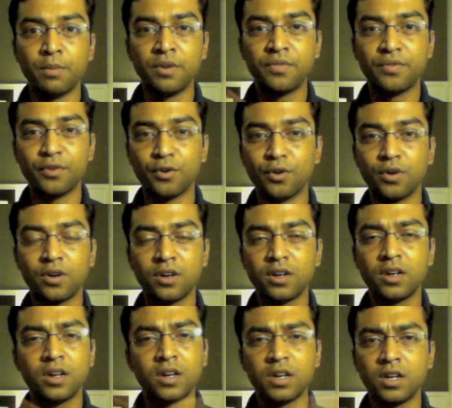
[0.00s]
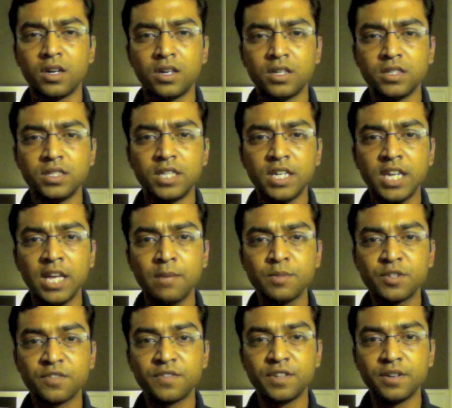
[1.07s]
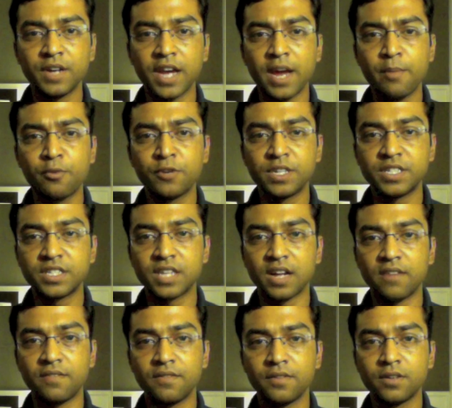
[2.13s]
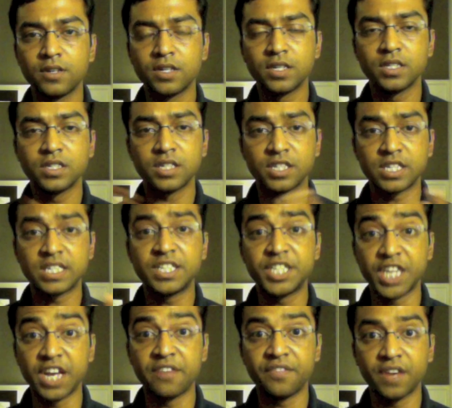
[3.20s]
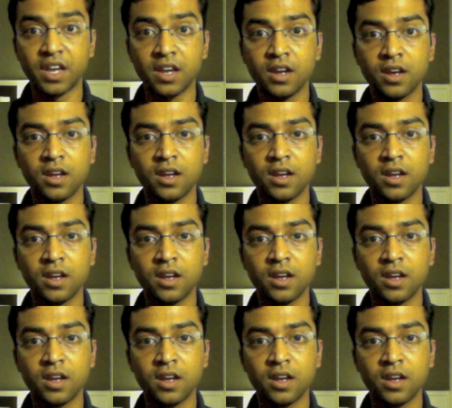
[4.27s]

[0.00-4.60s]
4, the names of the airport itself, such as JFK,